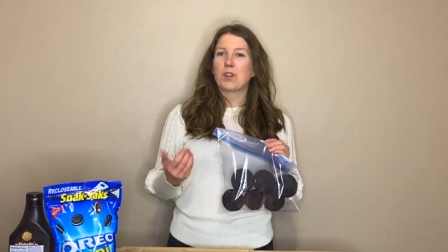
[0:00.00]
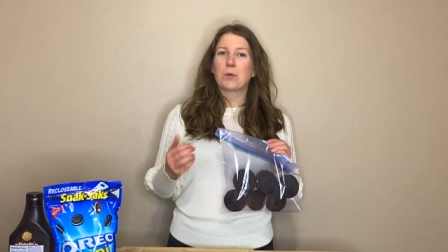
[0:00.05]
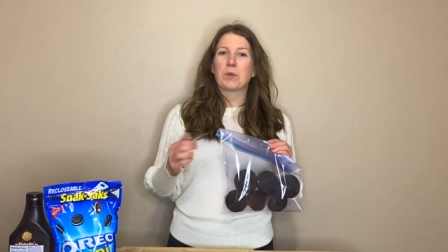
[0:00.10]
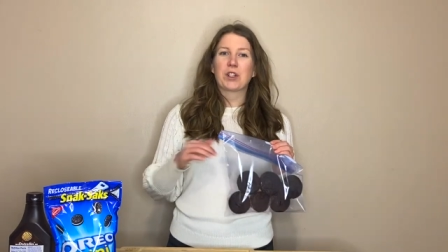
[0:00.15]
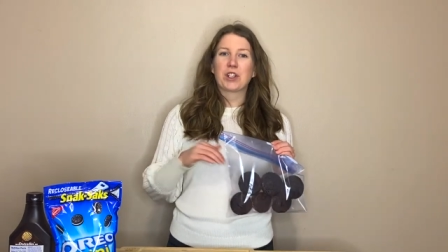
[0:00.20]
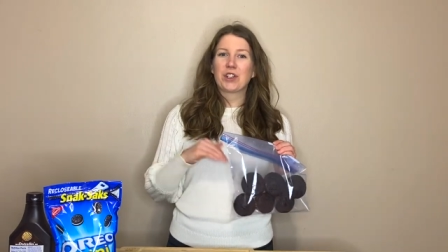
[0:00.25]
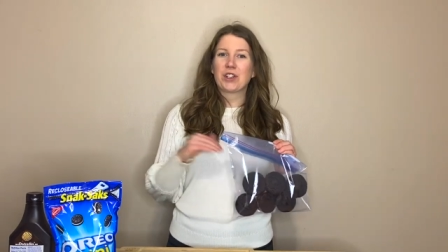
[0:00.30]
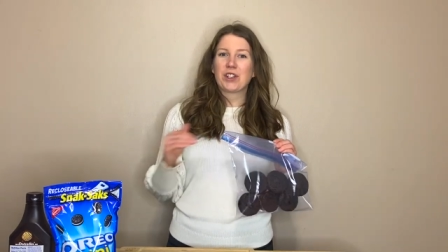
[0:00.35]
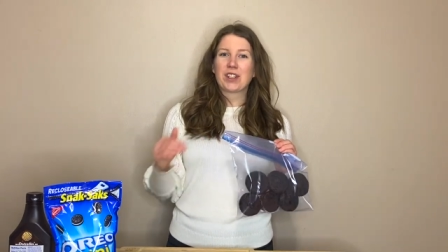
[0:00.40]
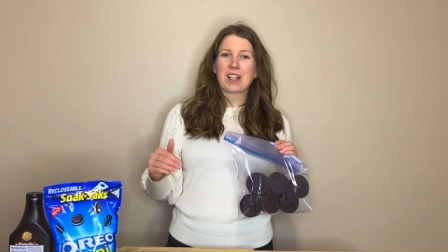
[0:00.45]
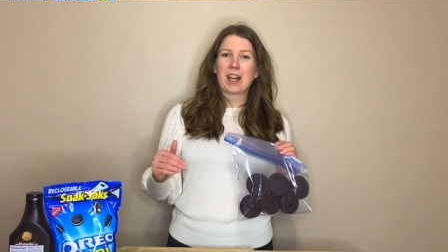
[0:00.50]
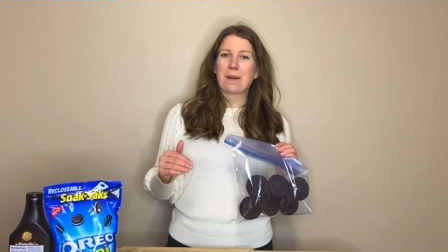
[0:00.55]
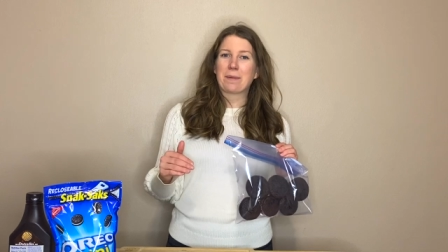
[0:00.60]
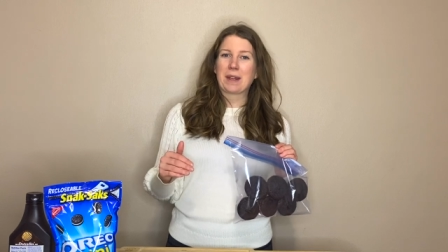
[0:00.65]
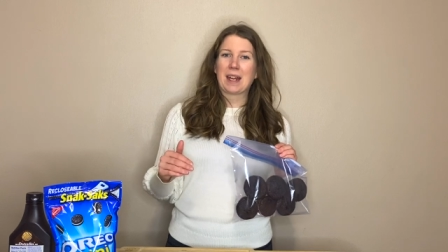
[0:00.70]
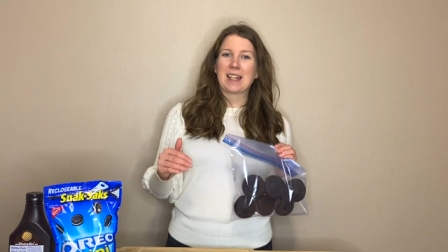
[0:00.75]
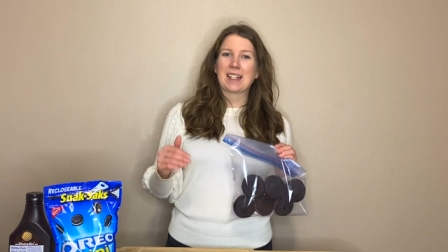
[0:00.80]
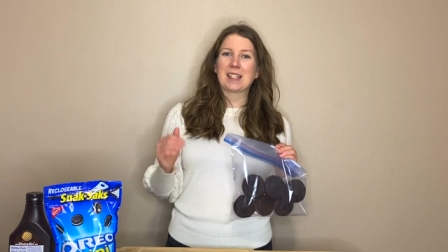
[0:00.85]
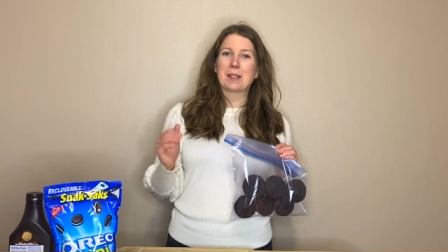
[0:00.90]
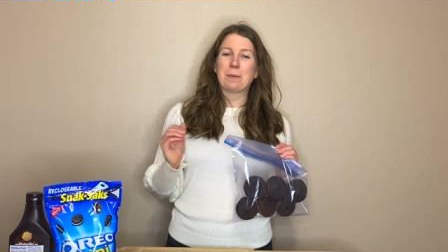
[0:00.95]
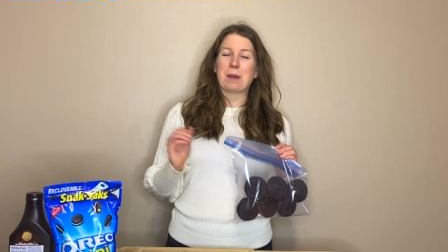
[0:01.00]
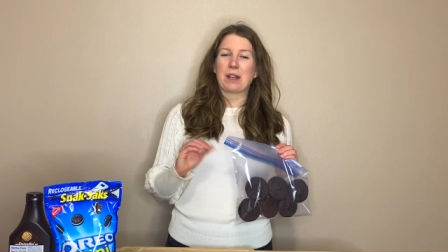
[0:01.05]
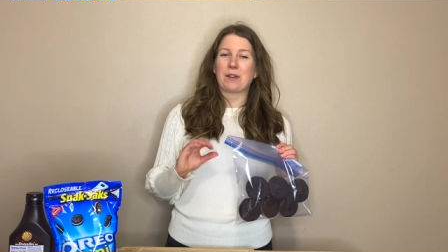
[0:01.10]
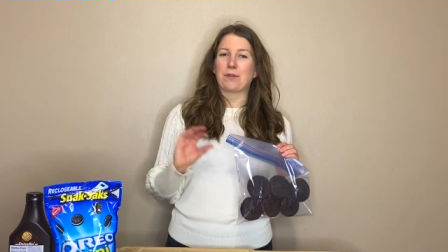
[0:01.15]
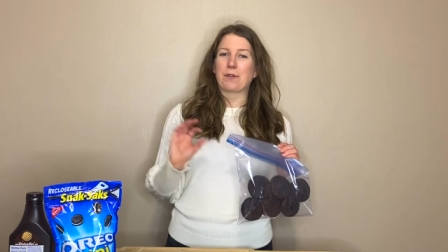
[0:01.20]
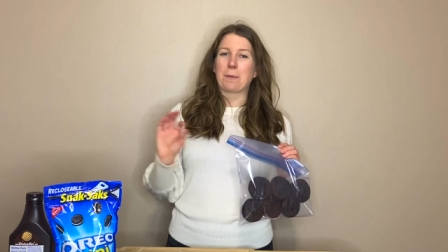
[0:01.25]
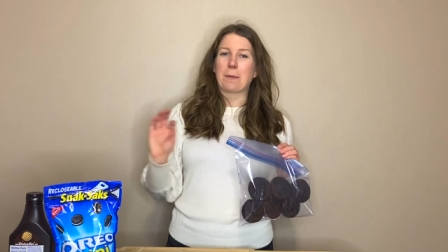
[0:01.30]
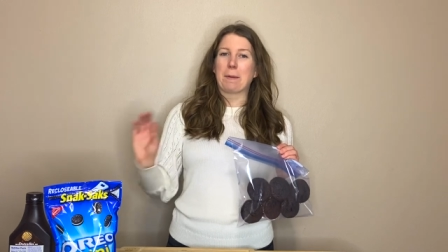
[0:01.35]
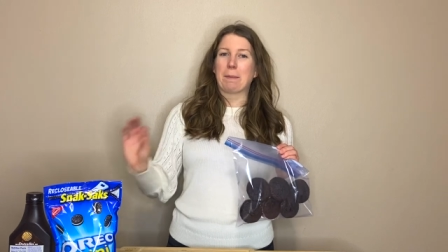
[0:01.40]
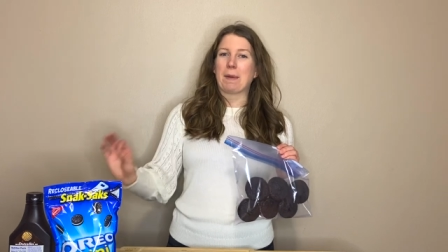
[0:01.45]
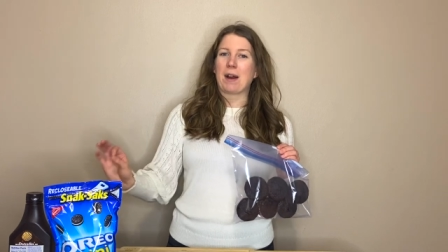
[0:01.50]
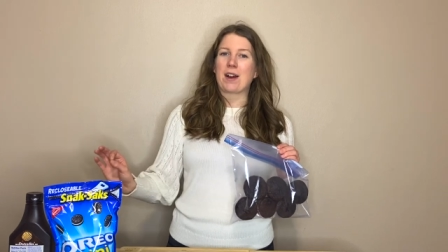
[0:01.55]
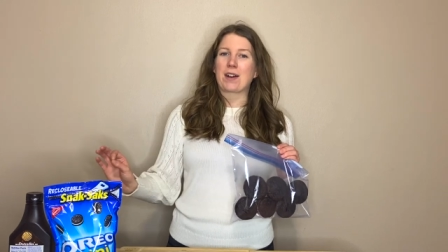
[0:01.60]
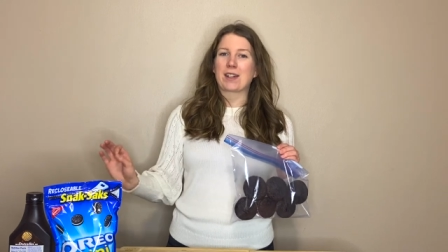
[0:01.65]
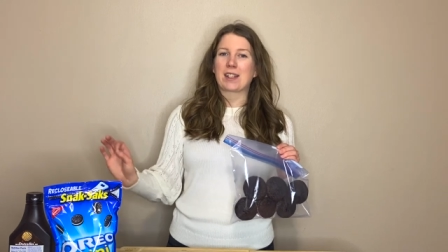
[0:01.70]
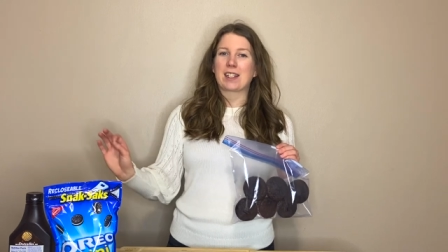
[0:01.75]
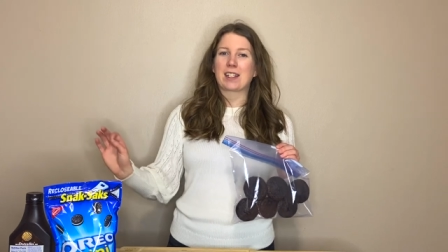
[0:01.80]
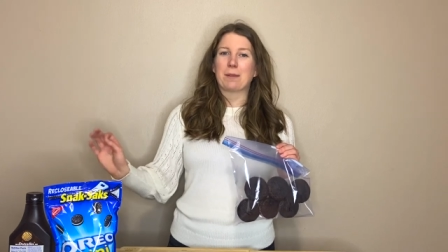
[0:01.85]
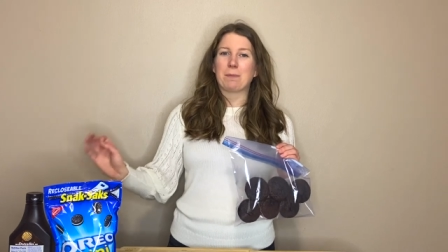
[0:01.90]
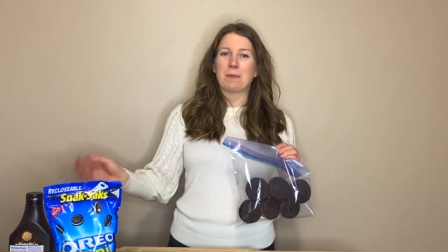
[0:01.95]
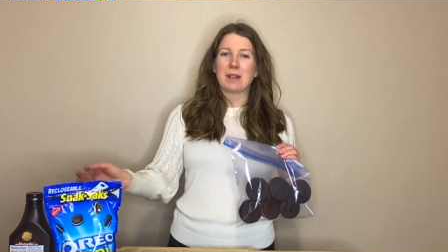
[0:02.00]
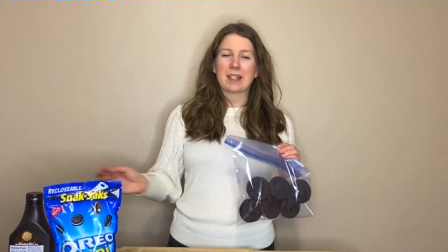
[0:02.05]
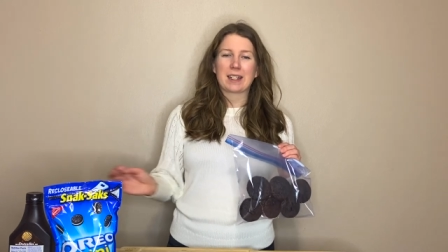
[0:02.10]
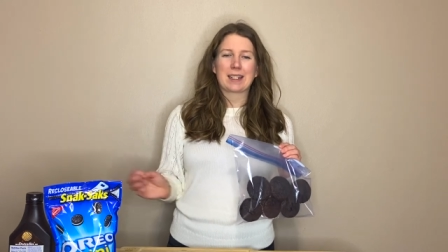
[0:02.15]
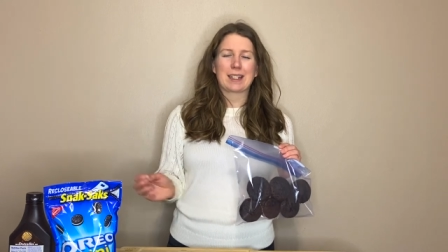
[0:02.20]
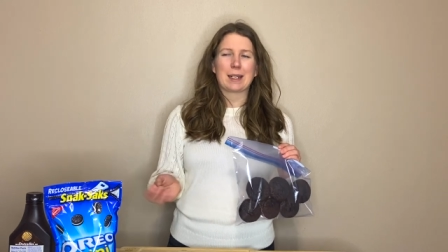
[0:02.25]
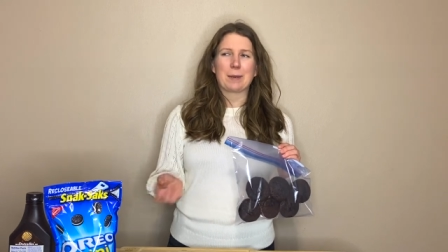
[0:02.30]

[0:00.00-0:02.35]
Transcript: which are just cupcakes made from a boxed mix.